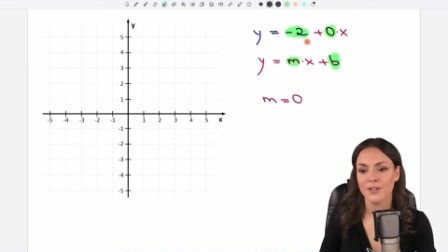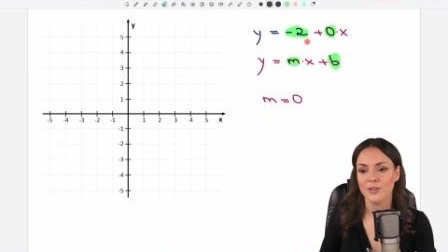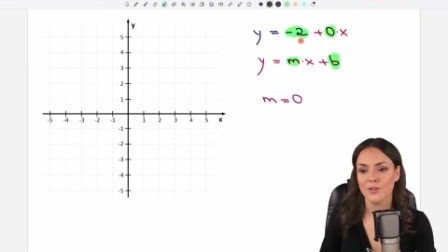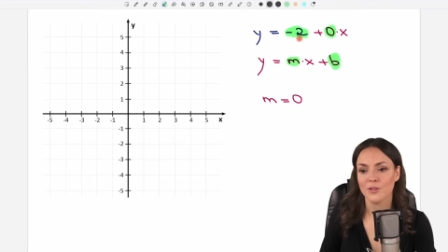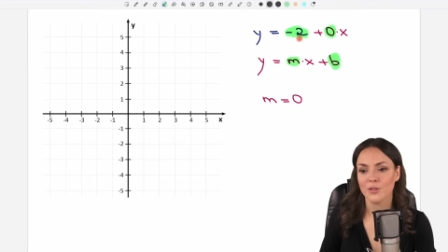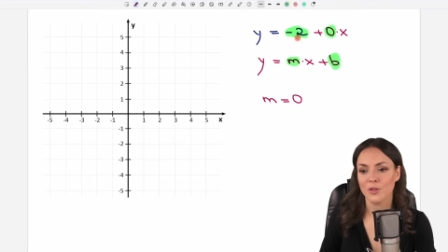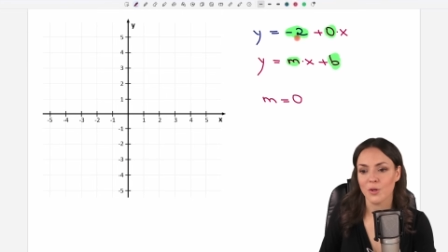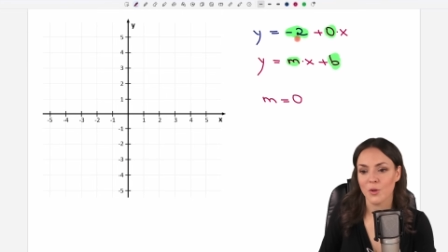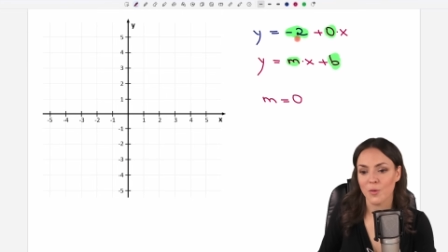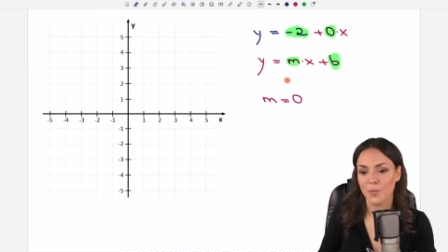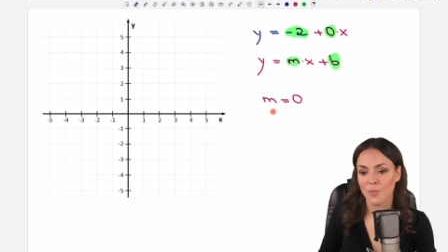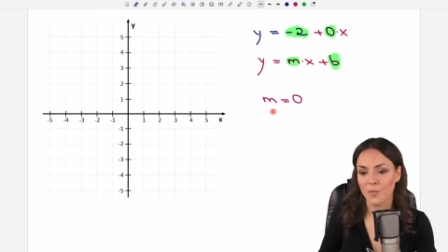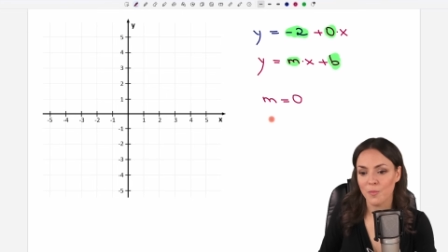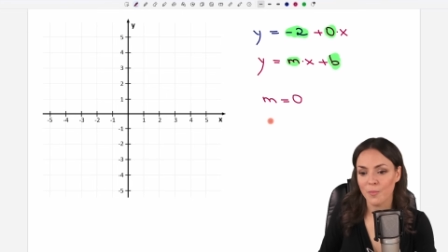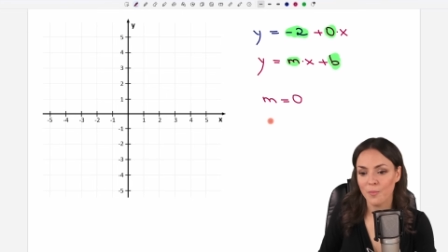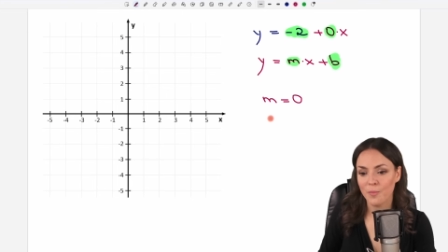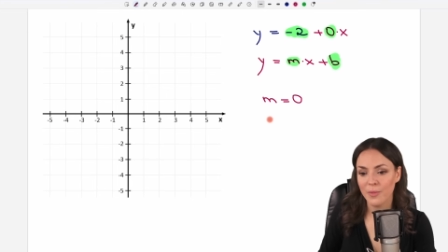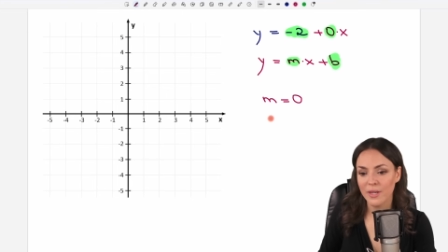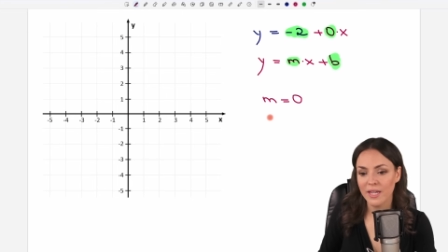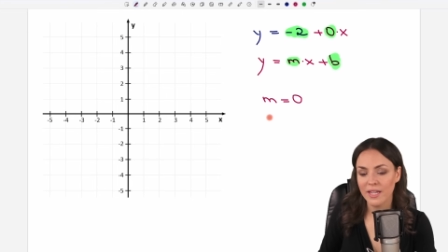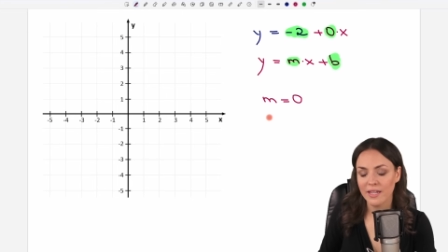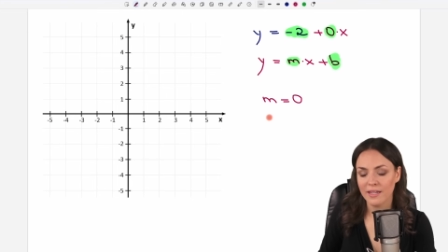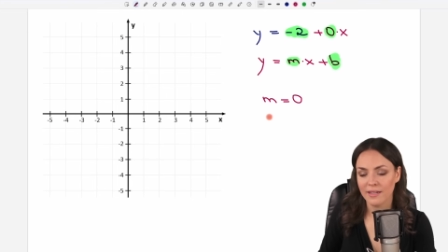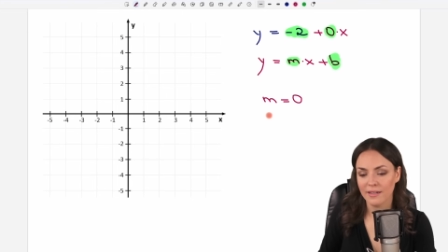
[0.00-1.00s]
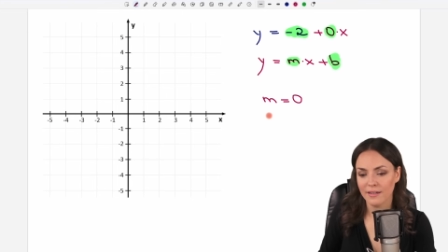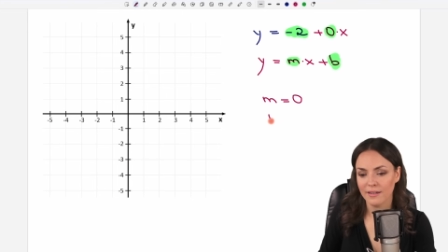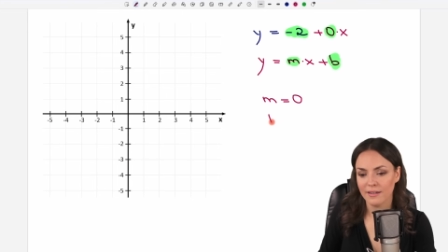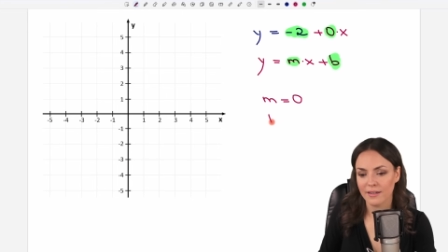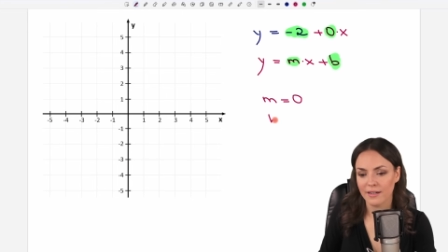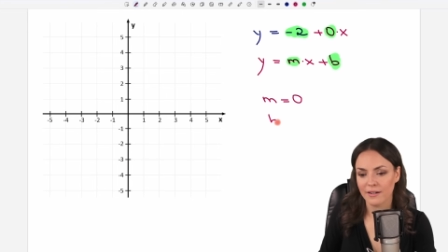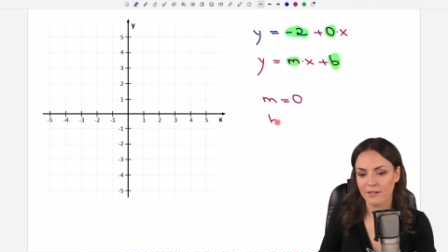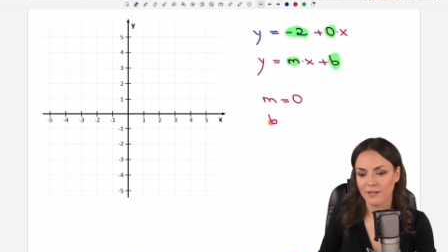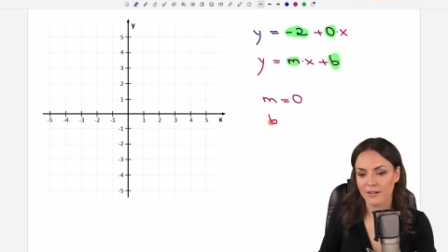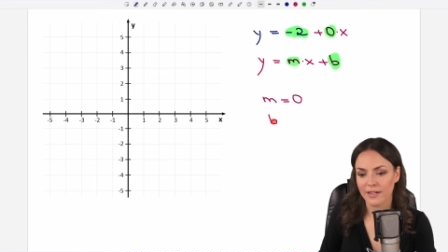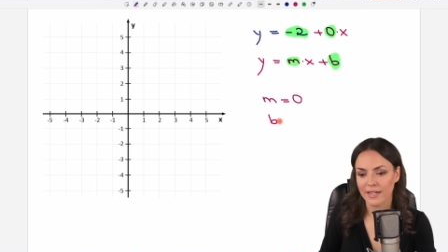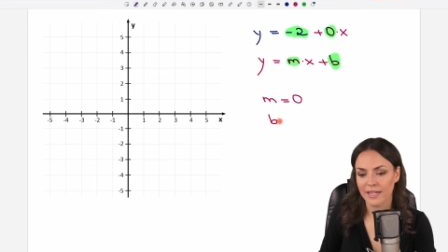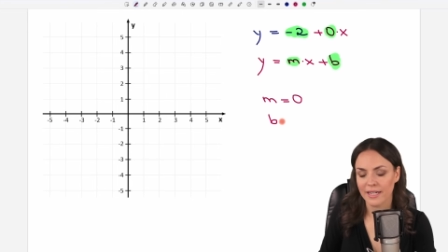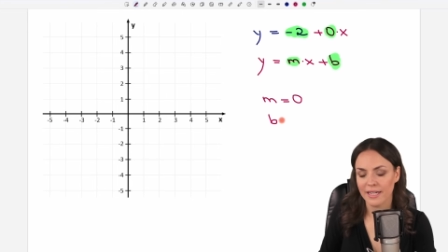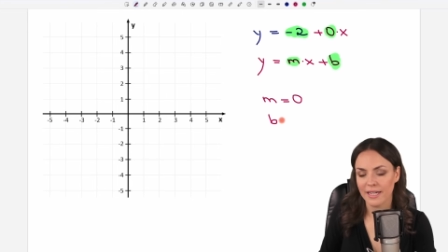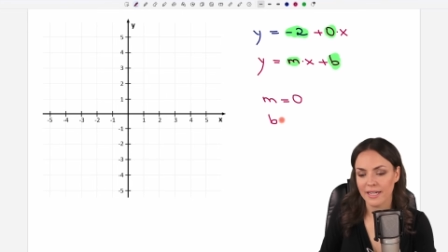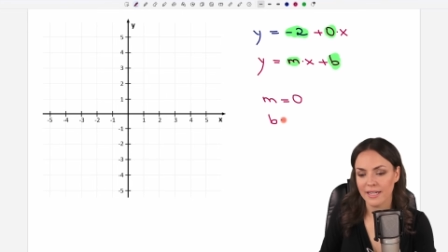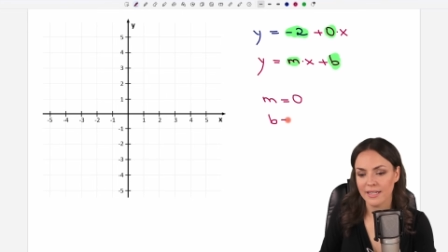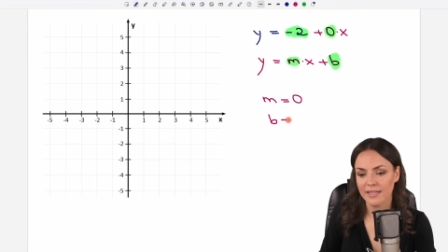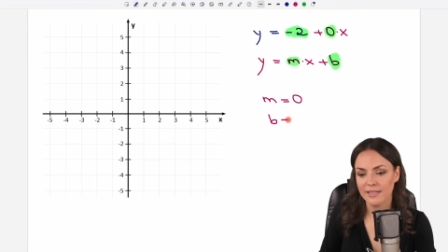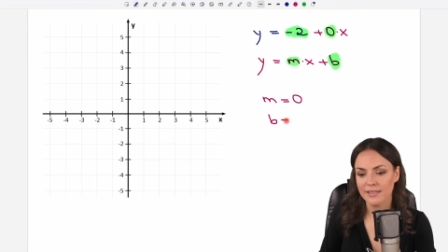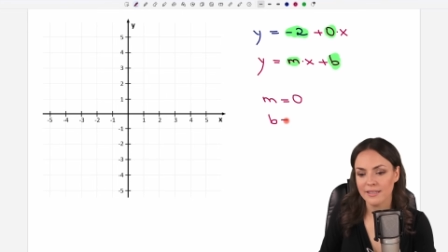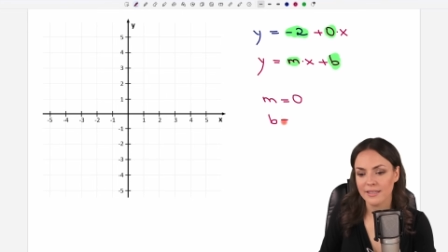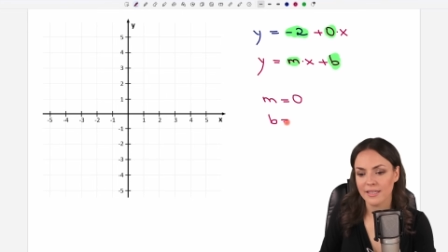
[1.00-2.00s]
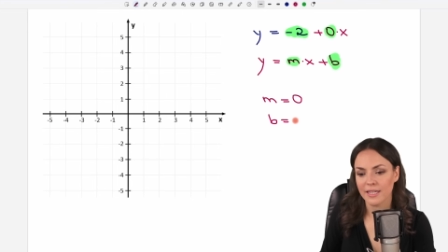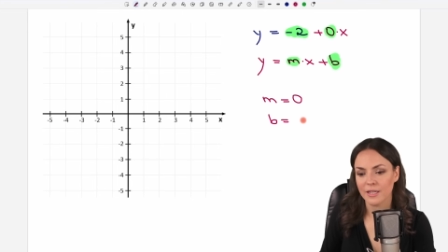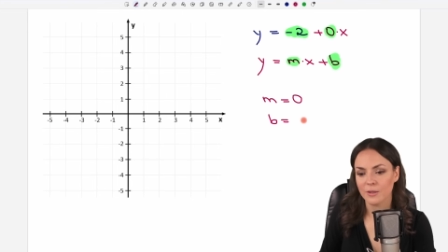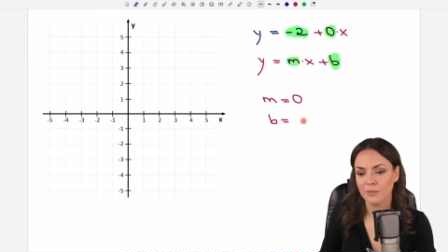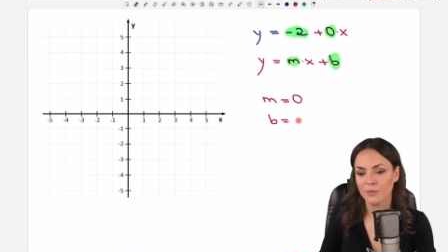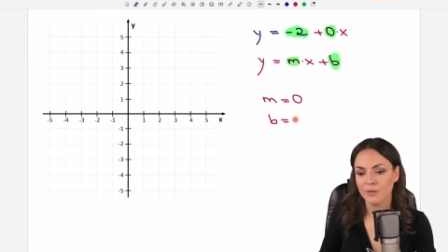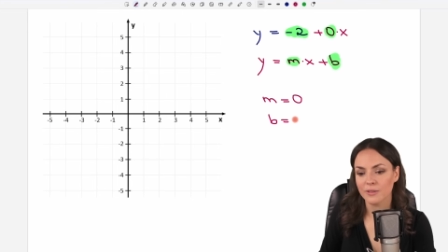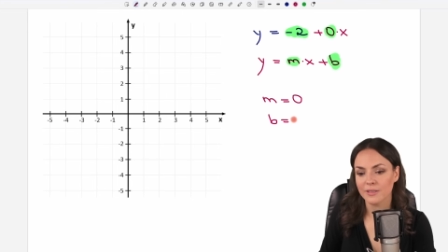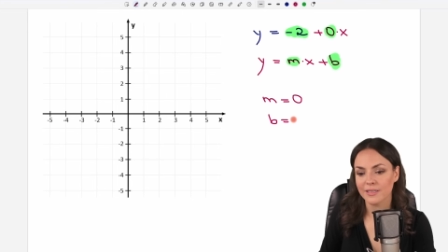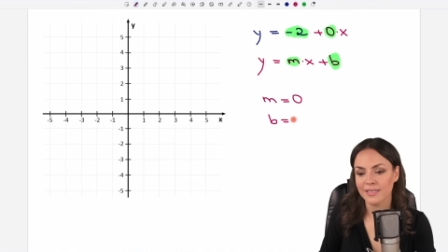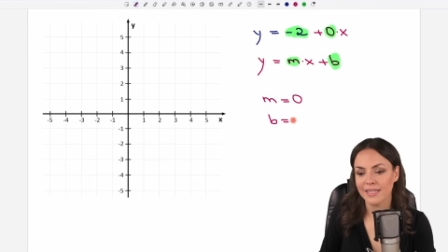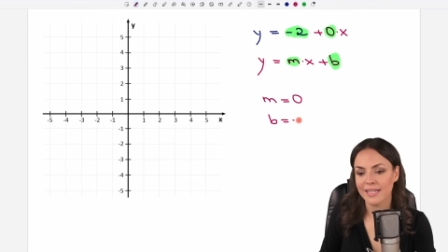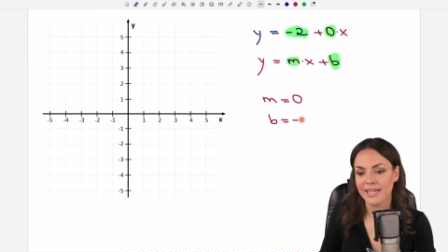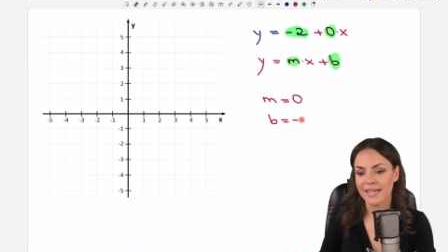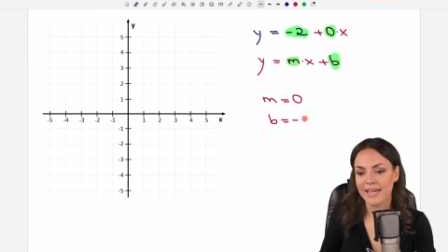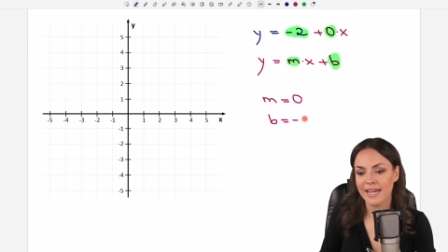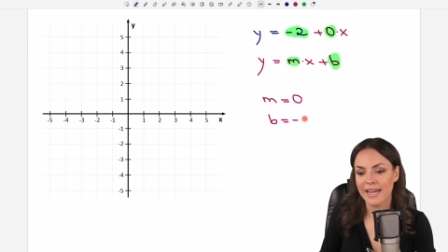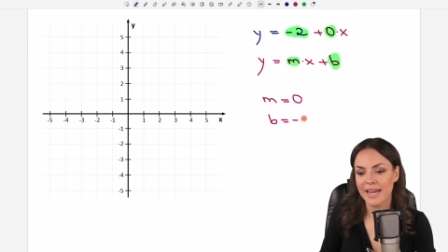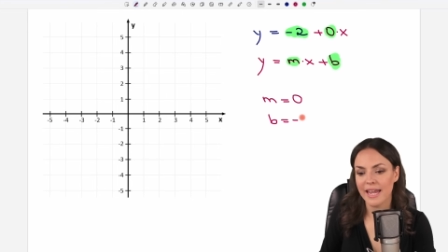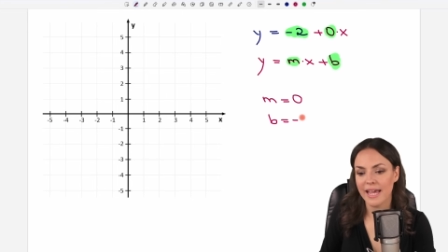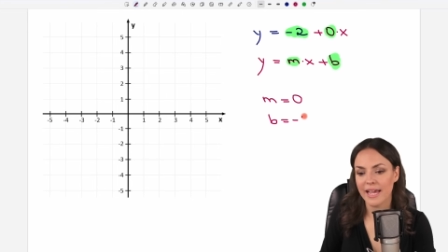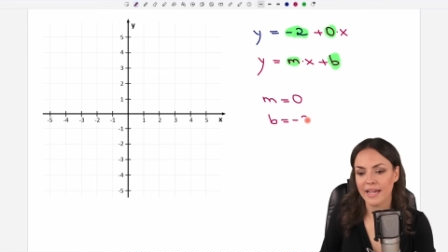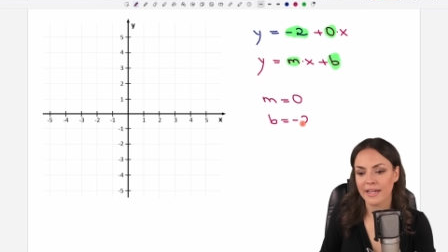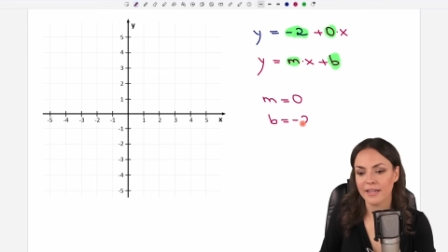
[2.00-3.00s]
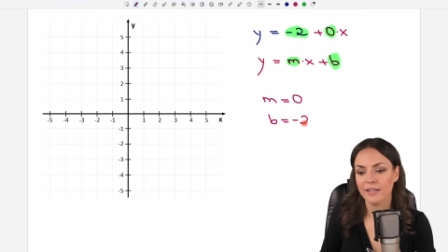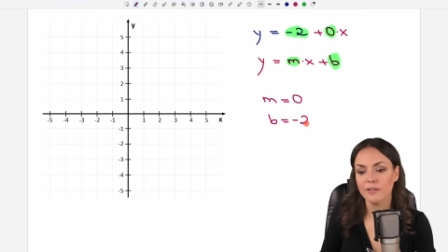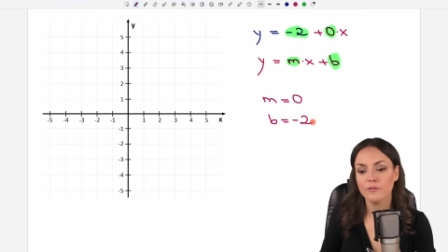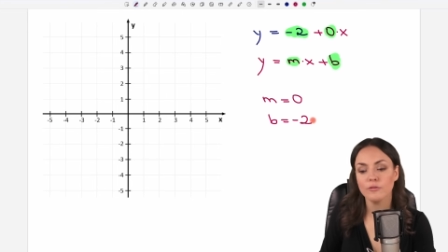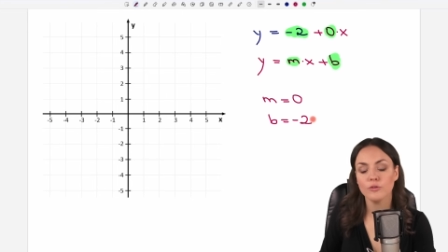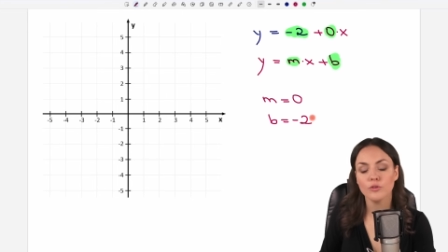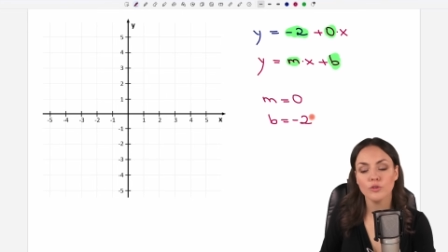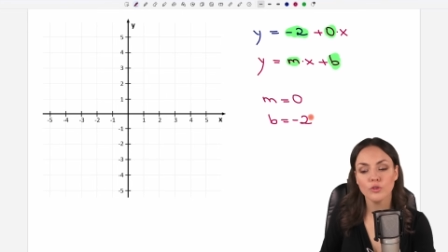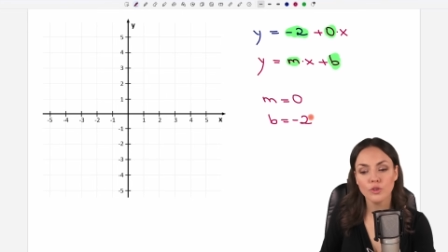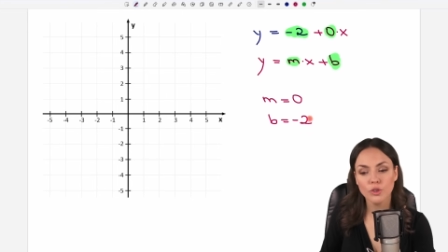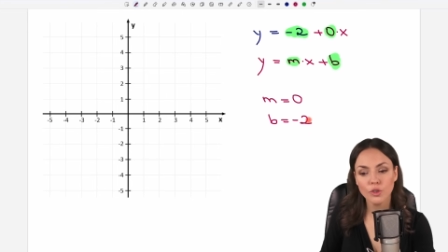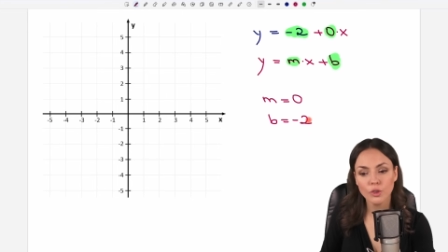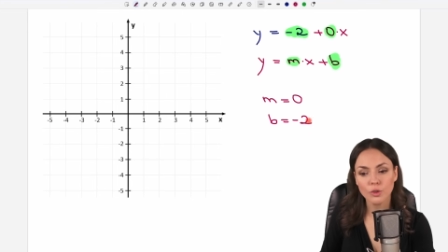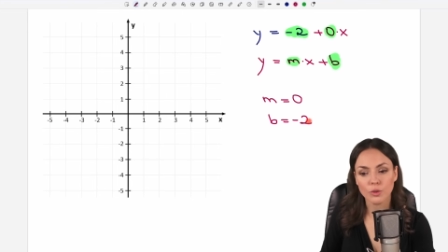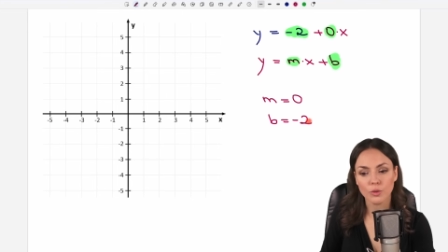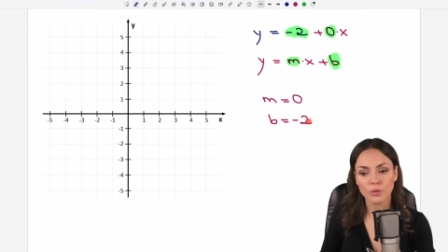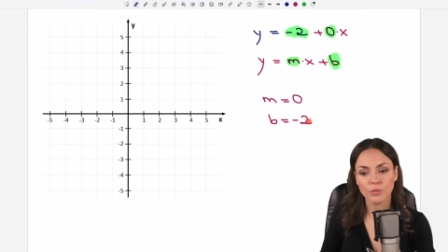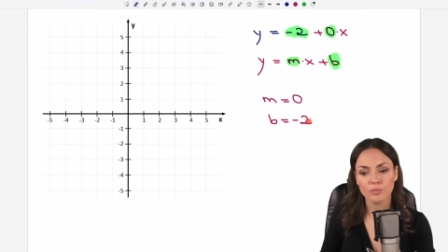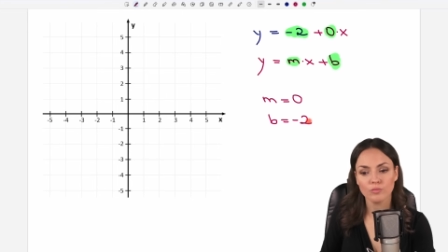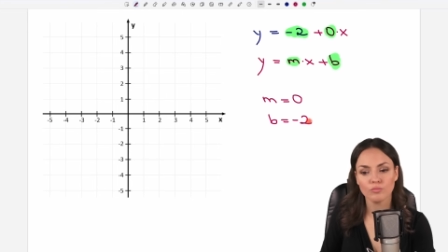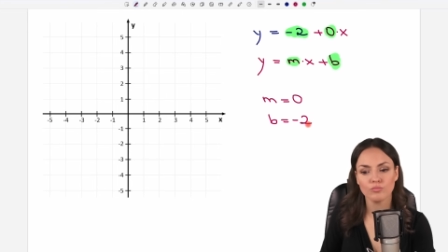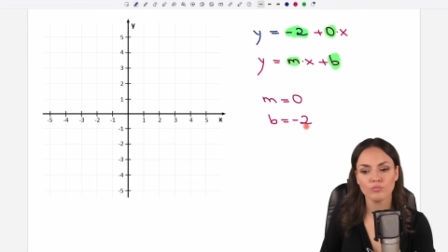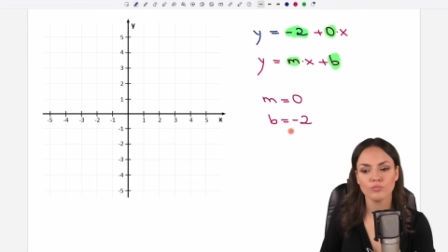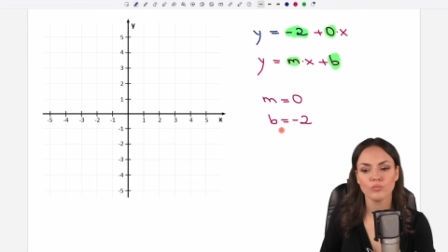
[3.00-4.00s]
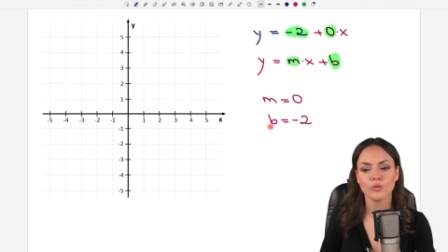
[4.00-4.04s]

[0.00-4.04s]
So b in our case equals negative 2.